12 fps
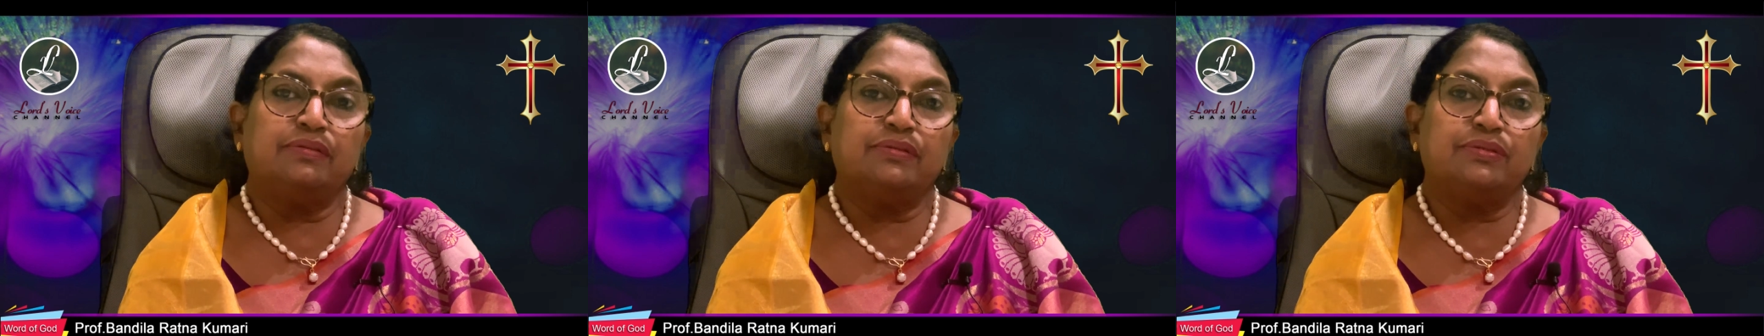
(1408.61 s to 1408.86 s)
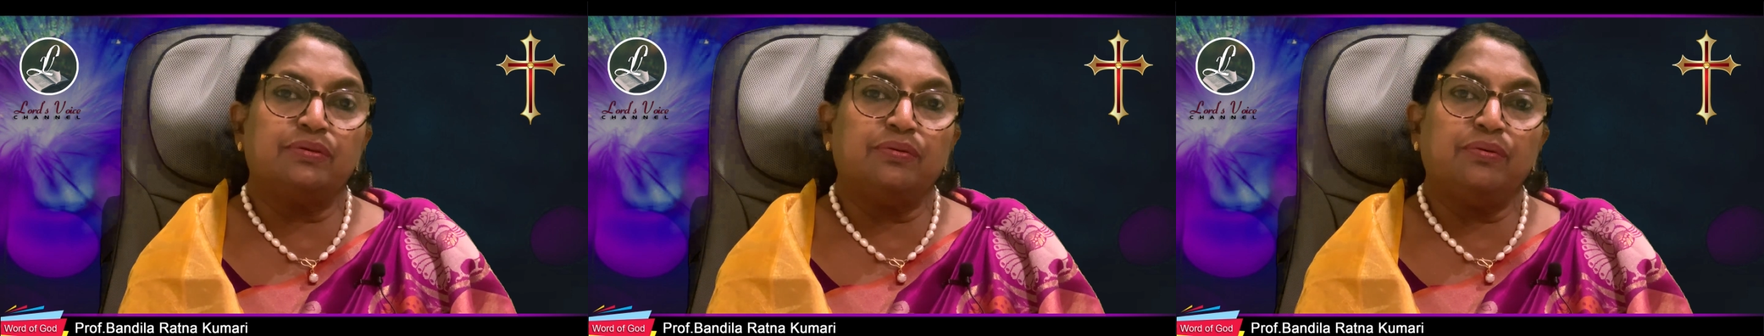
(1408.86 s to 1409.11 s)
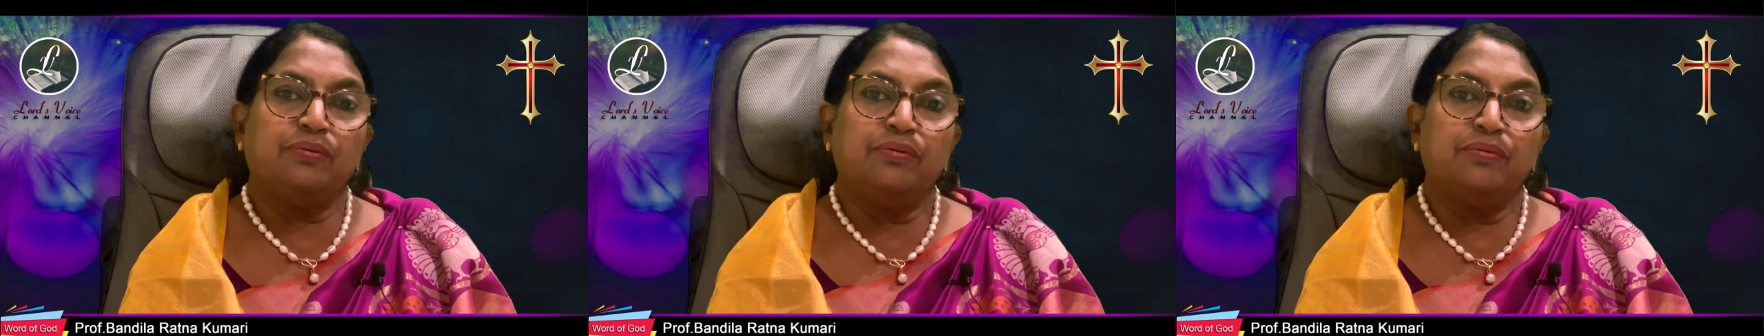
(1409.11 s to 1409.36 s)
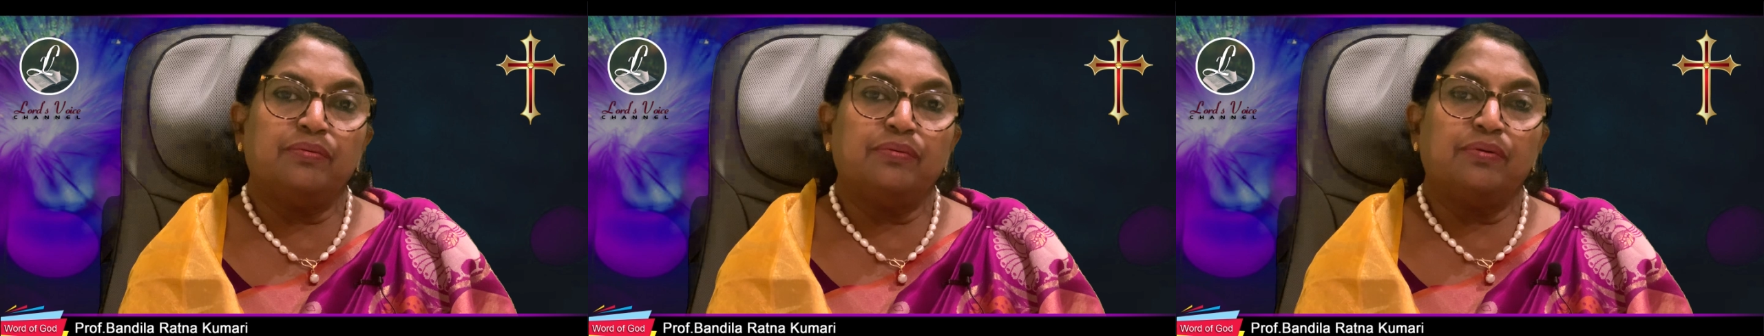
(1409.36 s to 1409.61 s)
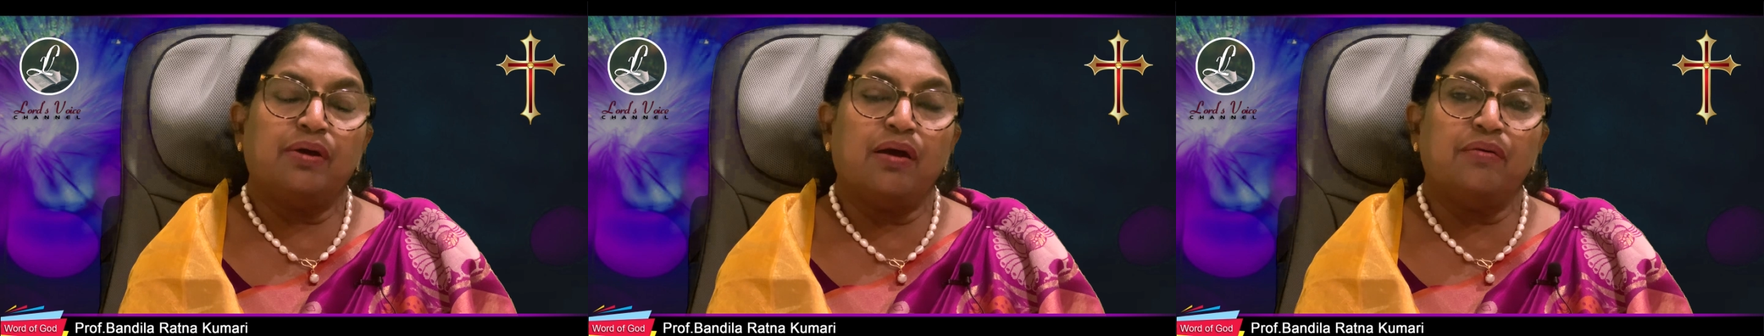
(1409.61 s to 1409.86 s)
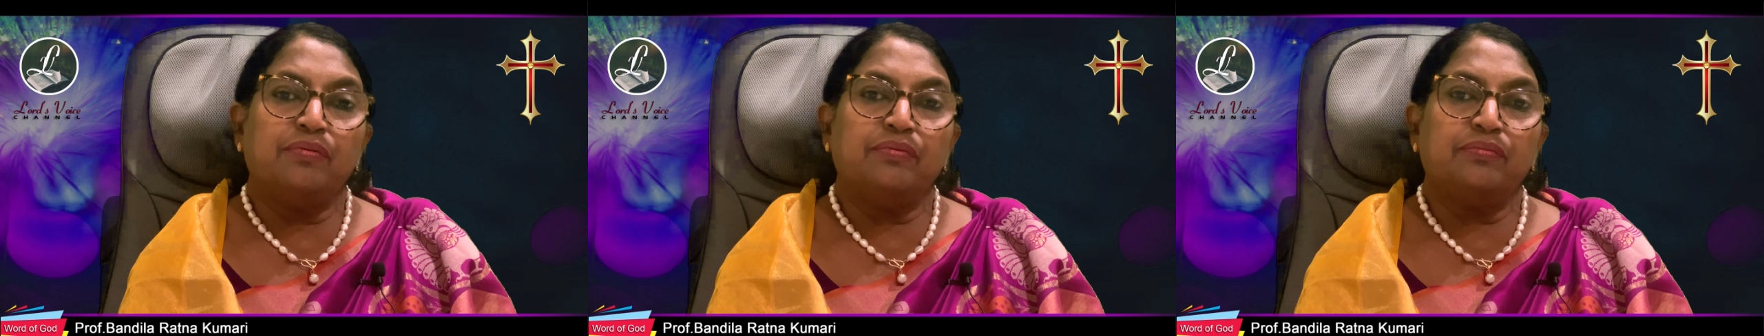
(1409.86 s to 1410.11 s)
So
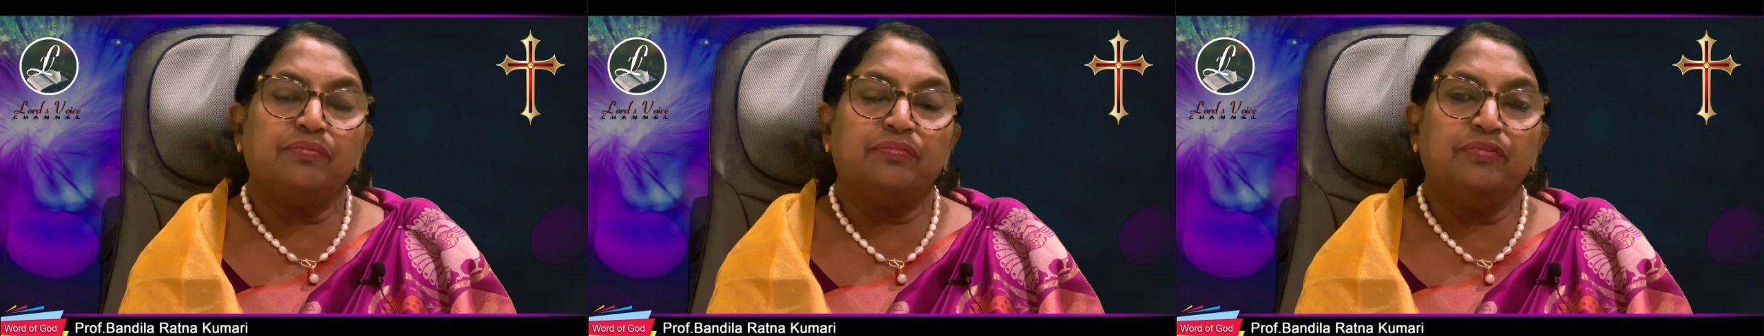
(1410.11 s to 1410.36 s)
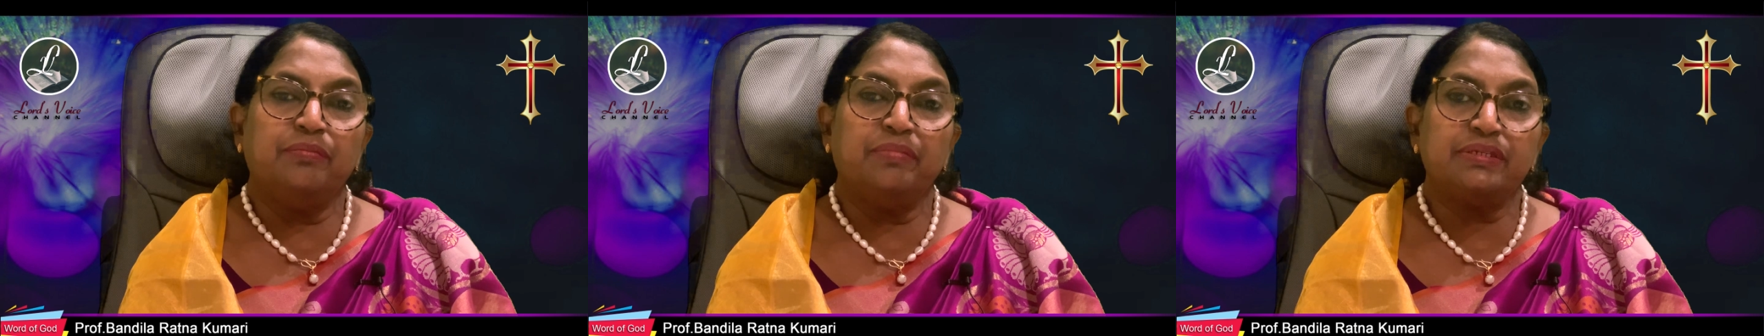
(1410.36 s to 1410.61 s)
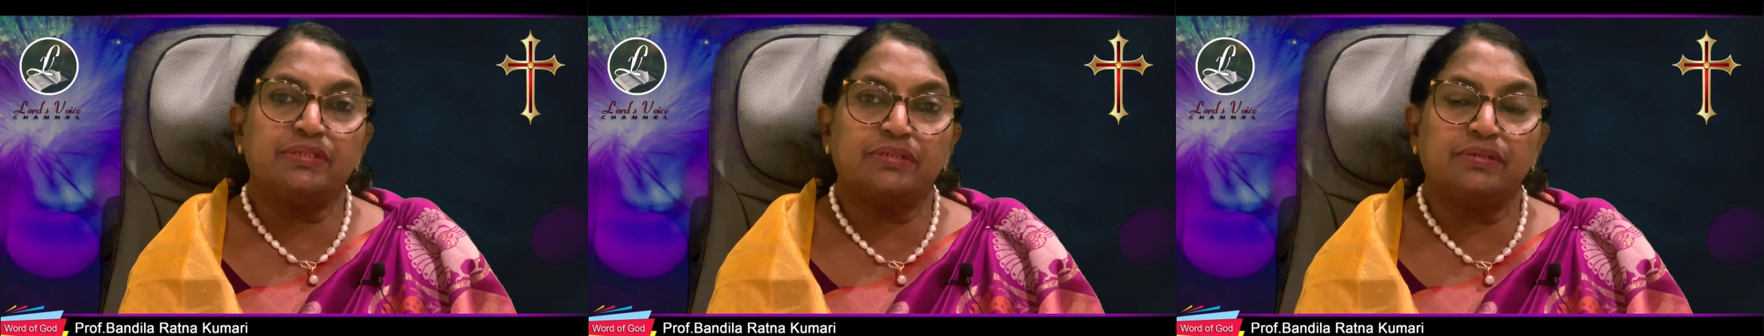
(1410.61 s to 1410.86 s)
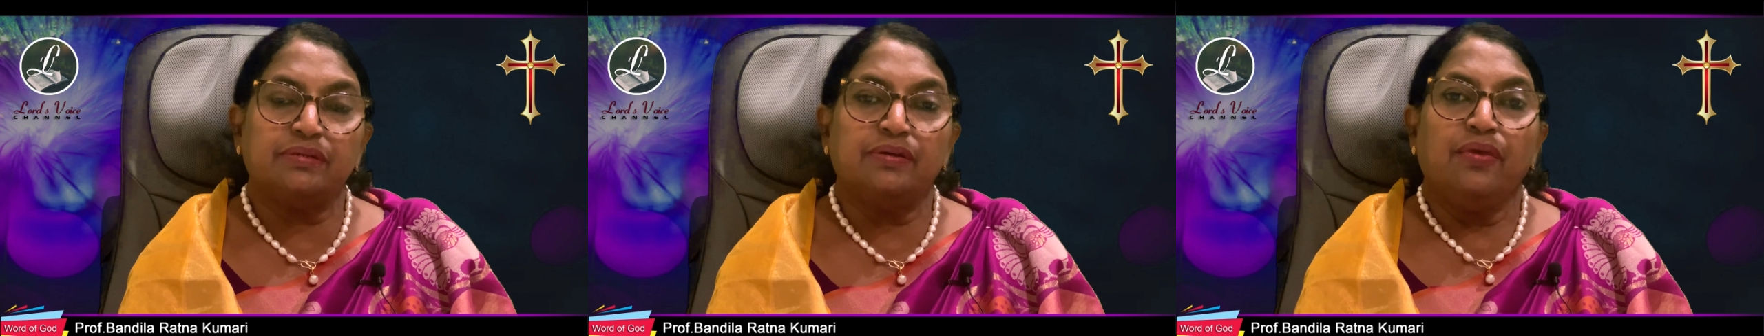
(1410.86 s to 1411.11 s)
we must